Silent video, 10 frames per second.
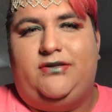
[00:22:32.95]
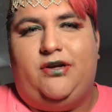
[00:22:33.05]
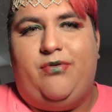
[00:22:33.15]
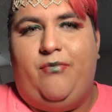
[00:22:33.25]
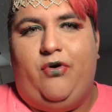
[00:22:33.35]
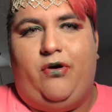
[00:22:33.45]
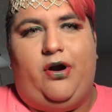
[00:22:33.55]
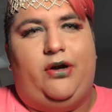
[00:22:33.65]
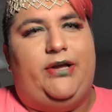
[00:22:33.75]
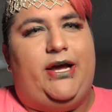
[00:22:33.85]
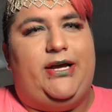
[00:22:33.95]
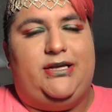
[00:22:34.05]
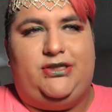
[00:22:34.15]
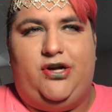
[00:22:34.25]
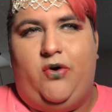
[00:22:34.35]
a little bit more, like get
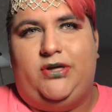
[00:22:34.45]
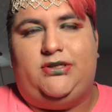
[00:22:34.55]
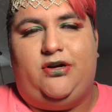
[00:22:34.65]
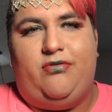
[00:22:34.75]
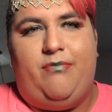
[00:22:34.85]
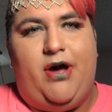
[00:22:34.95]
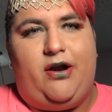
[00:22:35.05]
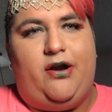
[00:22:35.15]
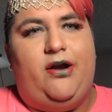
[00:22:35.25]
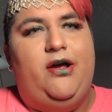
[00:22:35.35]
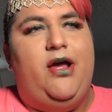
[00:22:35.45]
to know us a little bit better.